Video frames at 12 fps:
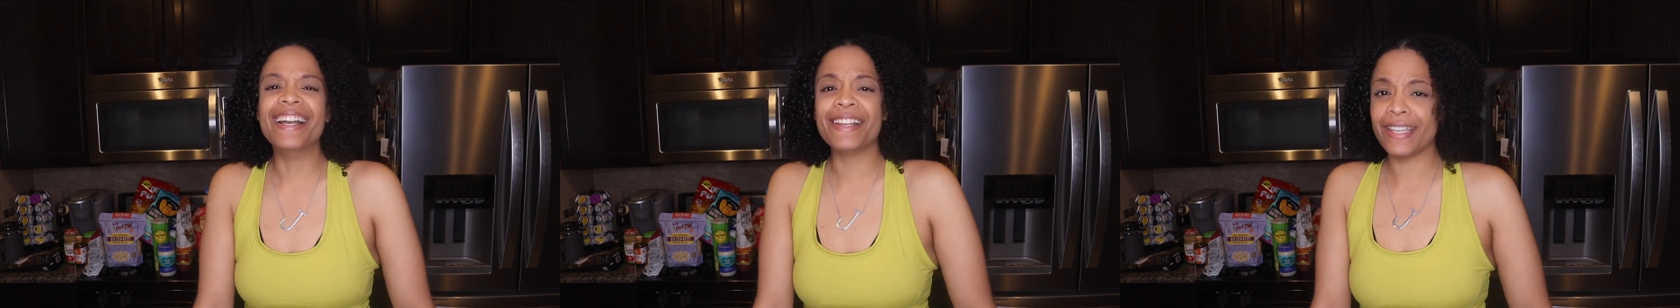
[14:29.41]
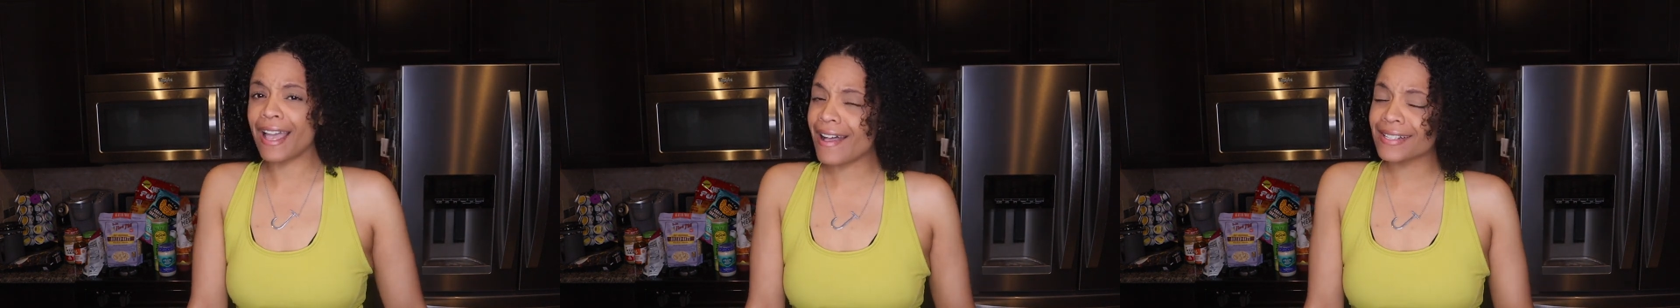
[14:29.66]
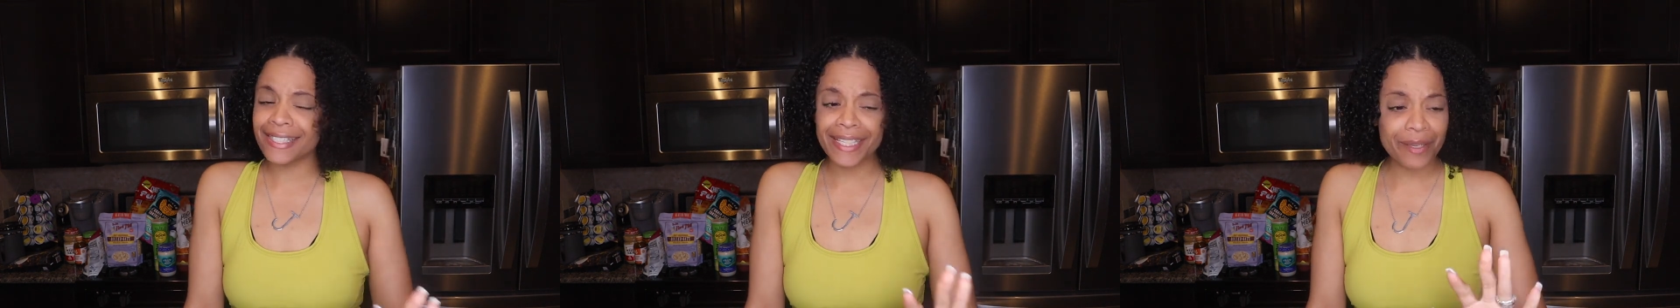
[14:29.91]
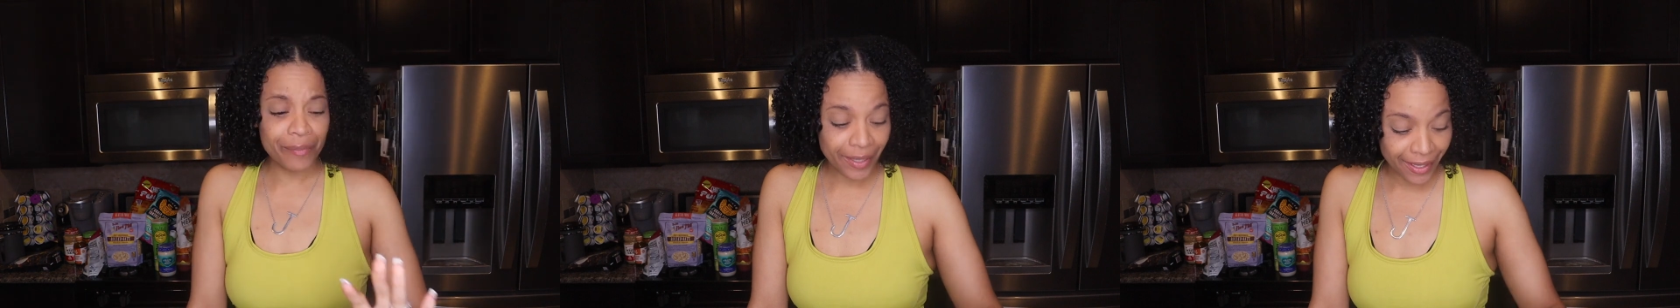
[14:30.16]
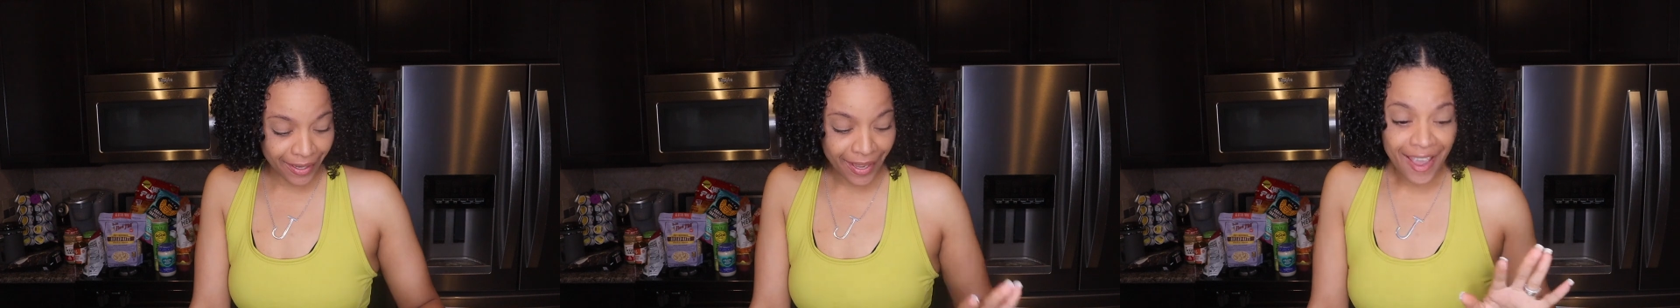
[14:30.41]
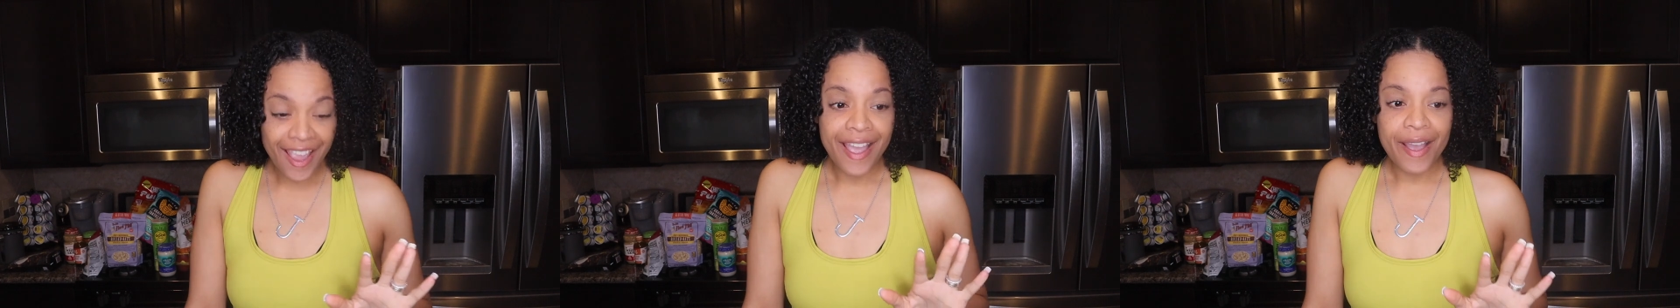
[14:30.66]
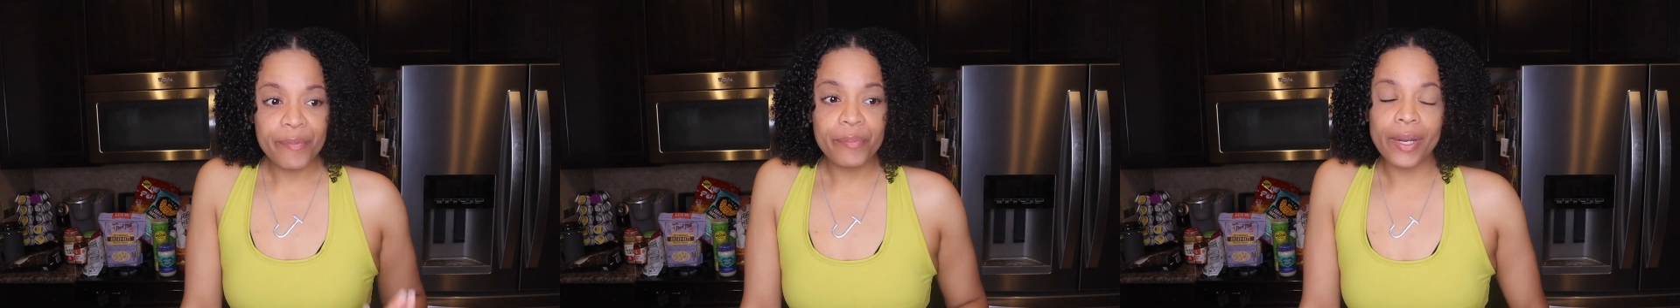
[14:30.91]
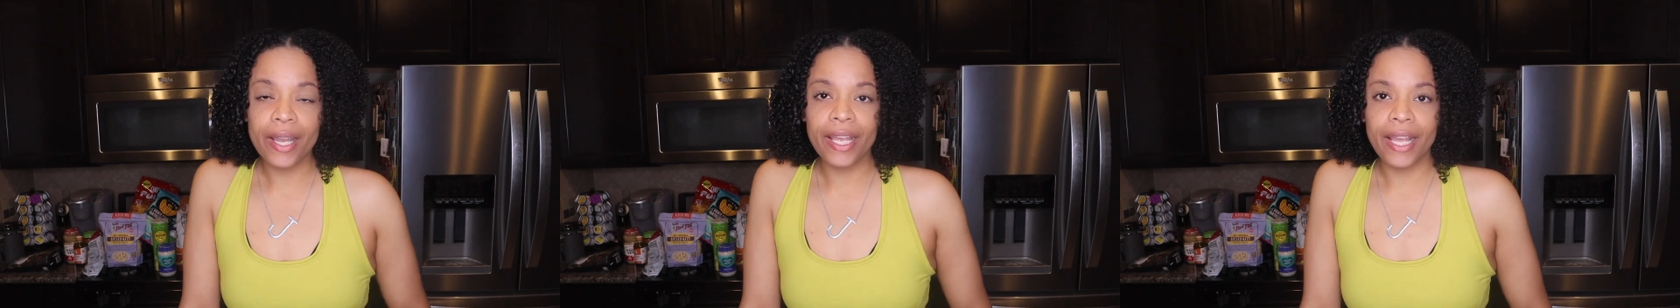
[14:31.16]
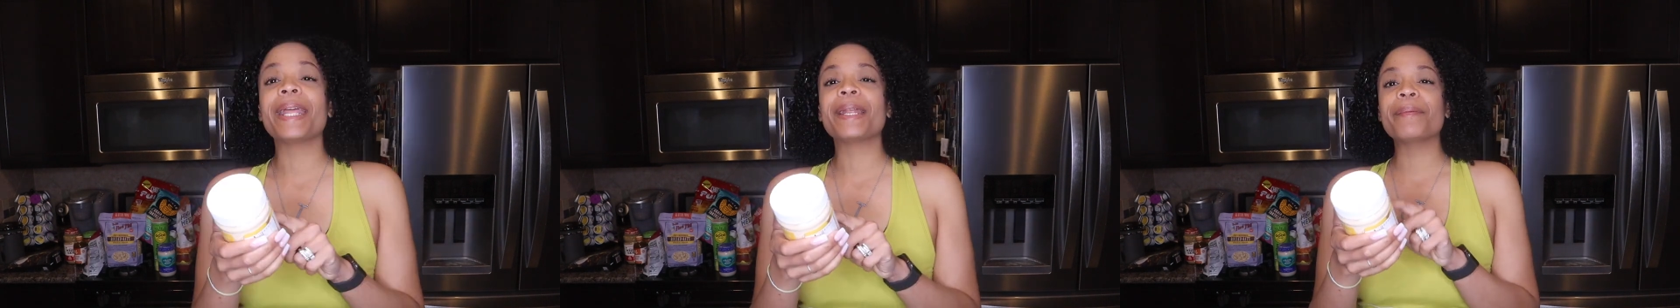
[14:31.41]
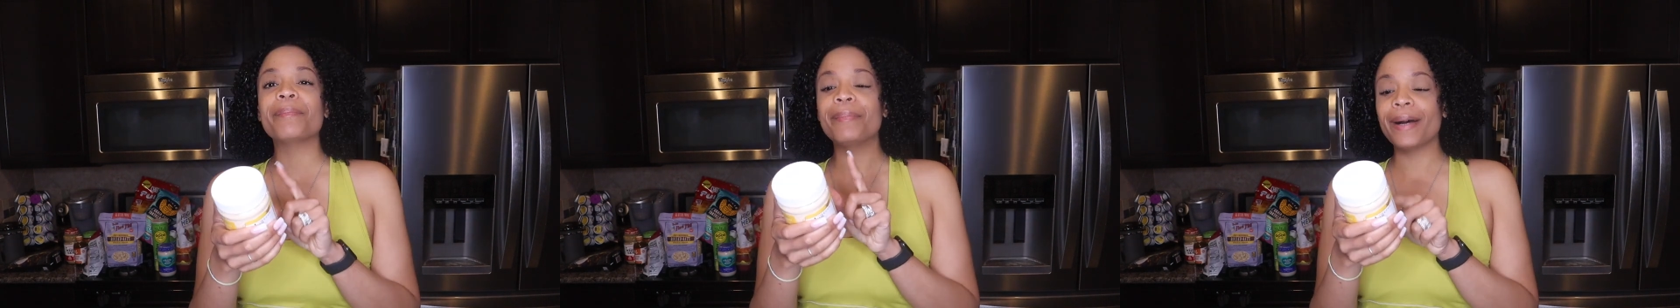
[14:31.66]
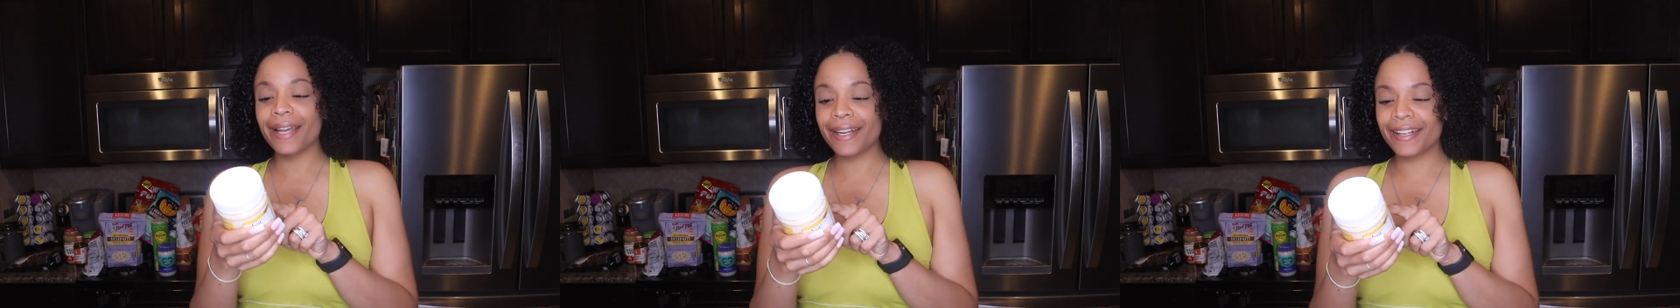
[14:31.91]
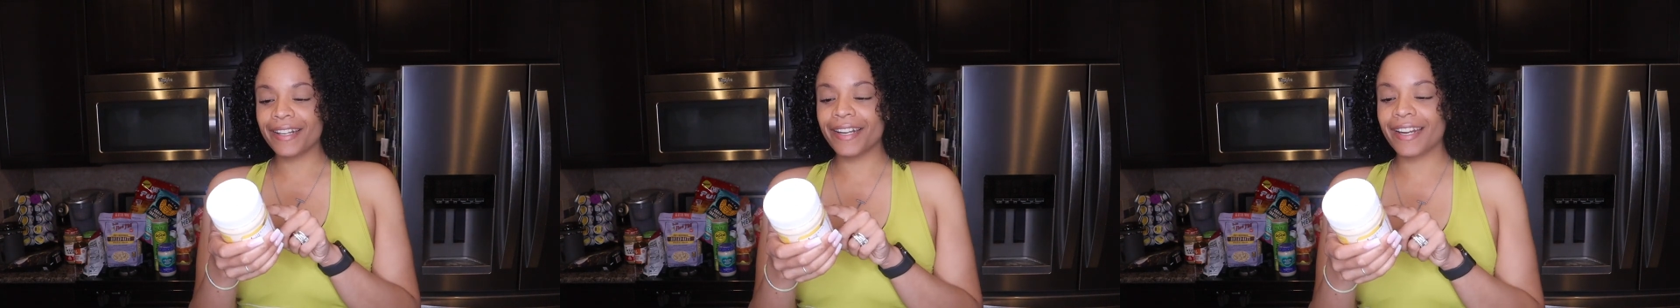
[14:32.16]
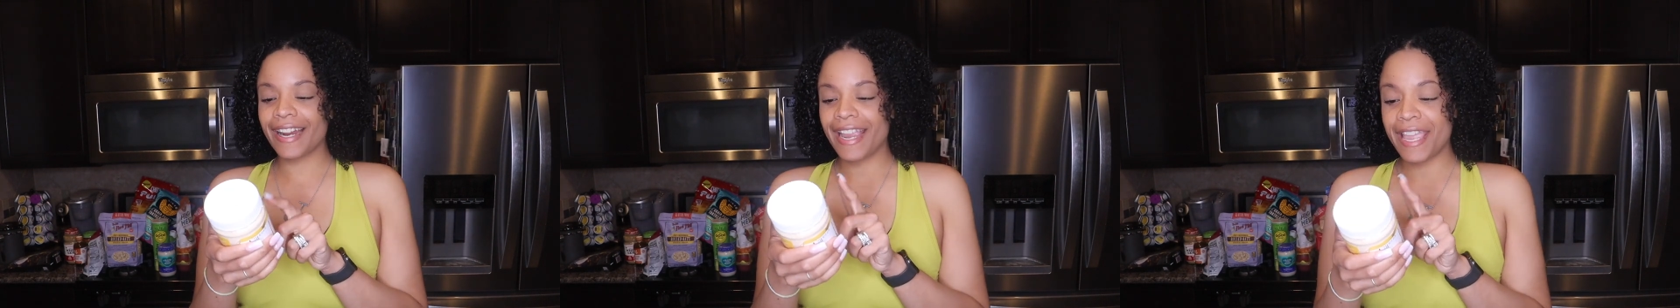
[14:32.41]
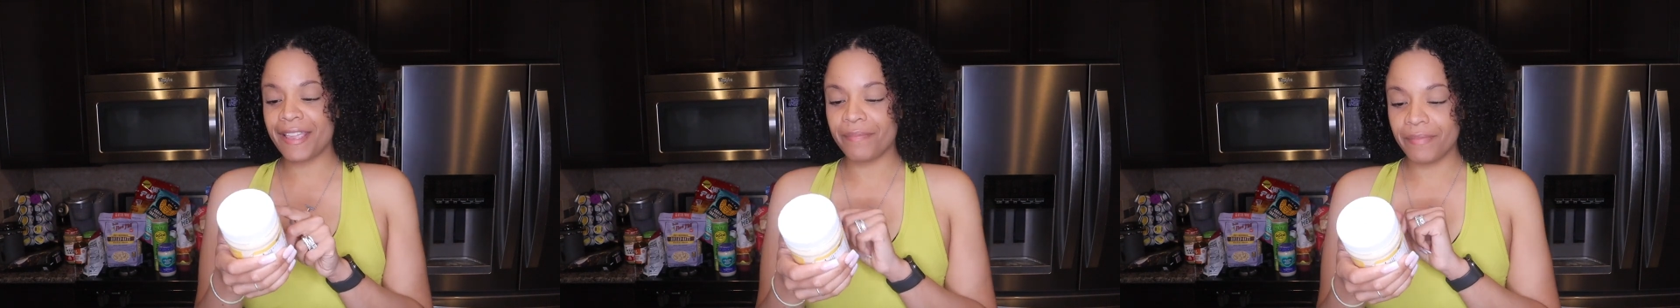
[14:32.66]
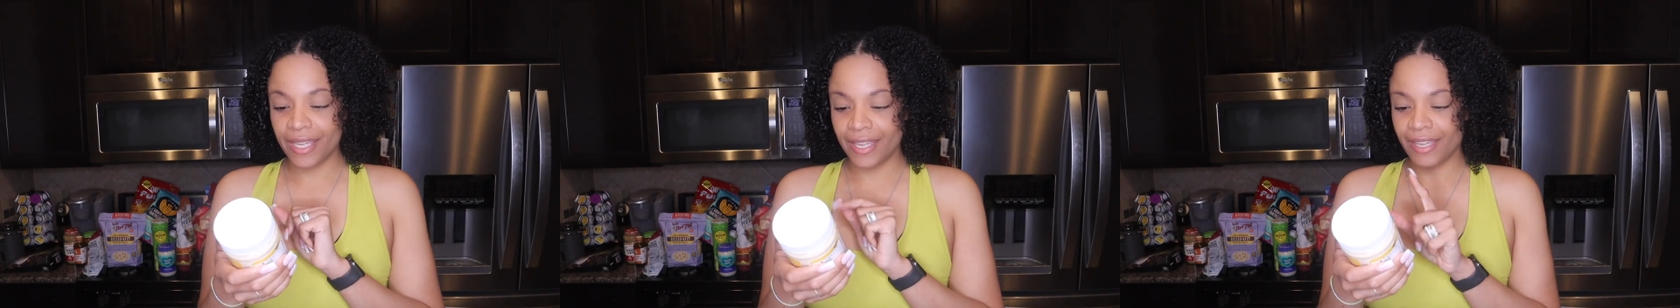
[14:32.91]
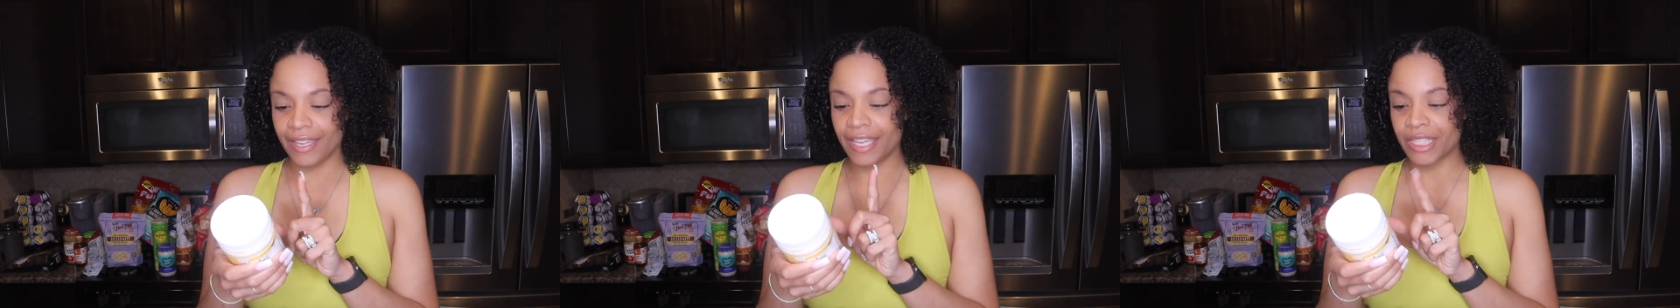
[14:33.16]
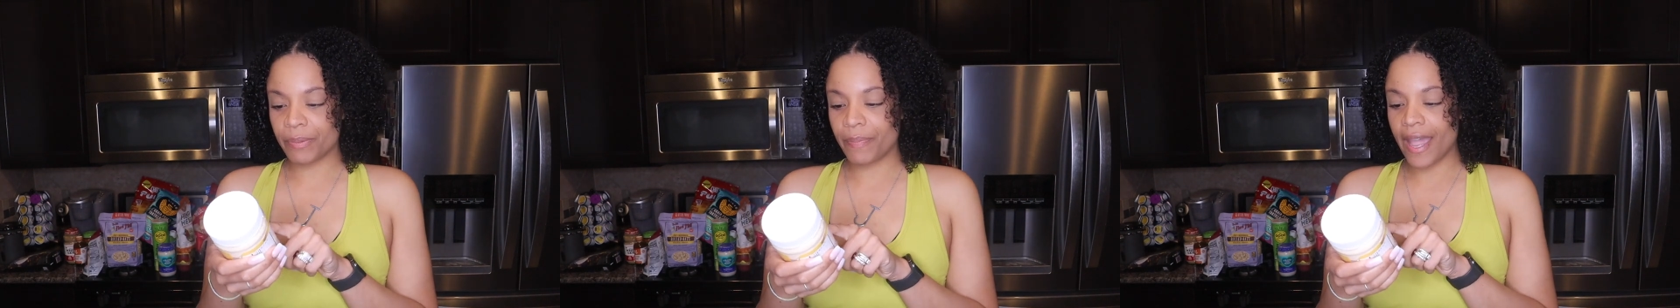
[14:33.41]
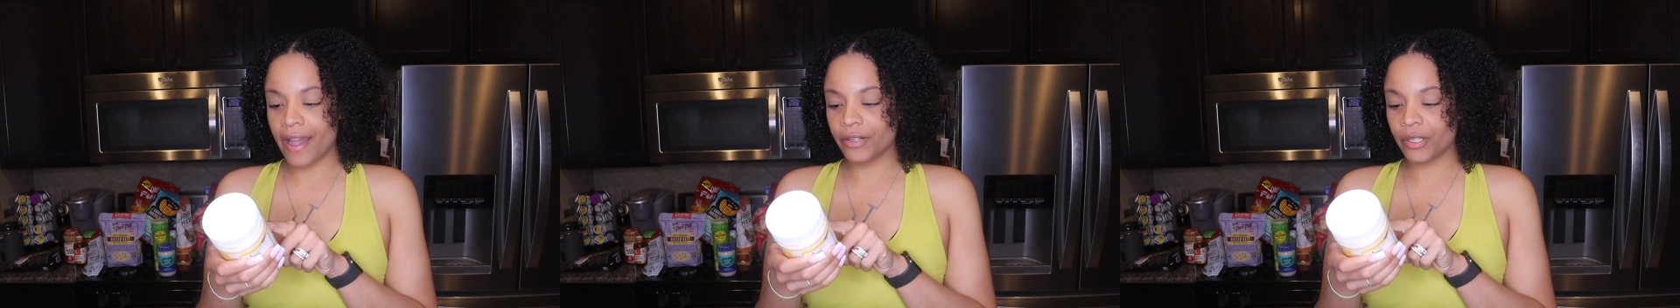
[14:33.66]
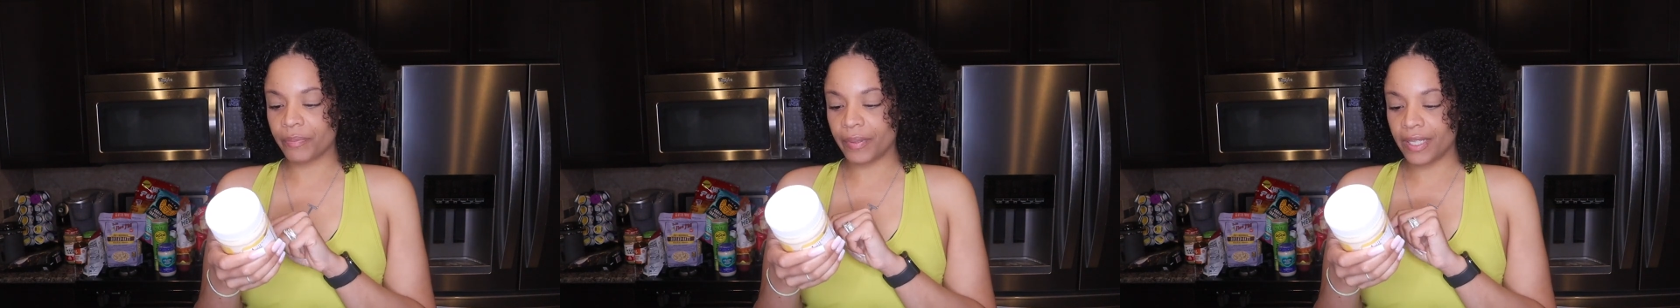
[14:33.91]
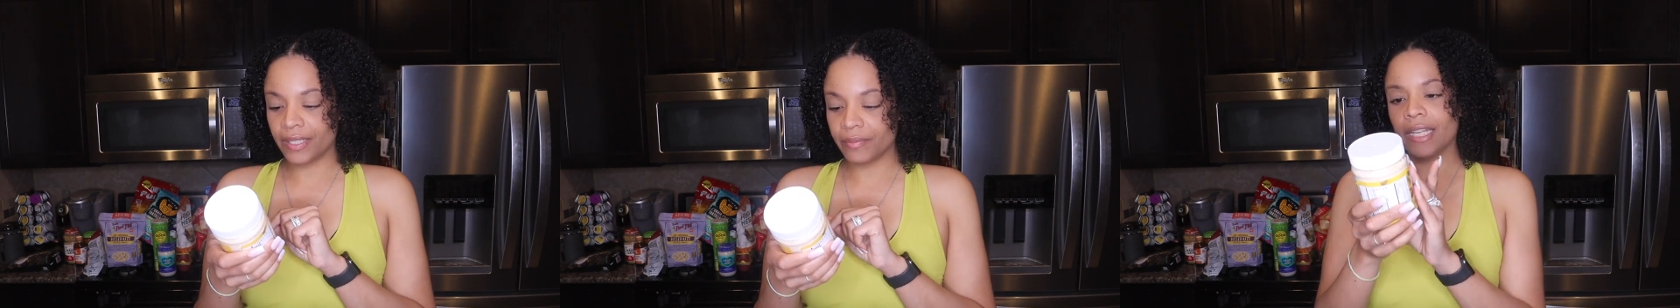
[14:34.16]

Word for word: Y'all sick of me. But peanut butter and me, it's powdered peanut.